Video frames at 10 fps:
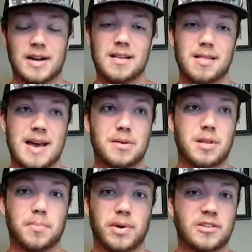Either that or
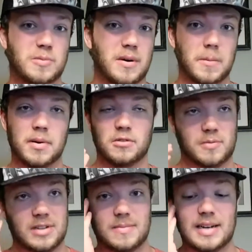the pre-spawn or
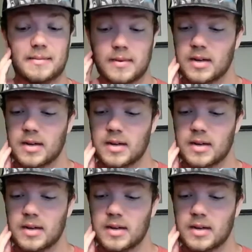post-spawn bite.